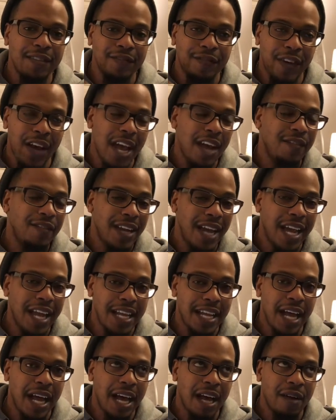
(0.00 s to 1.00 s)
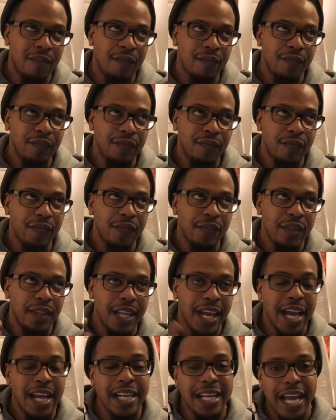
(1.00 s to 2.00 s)

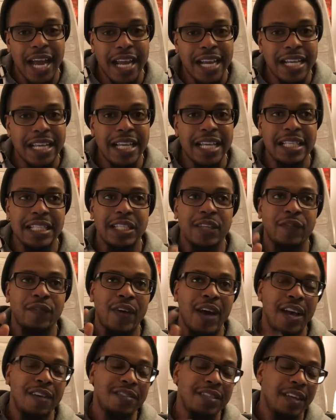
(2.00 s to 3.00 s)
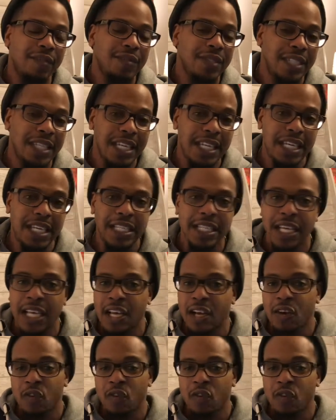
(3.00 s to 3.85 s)
990s, the 517s,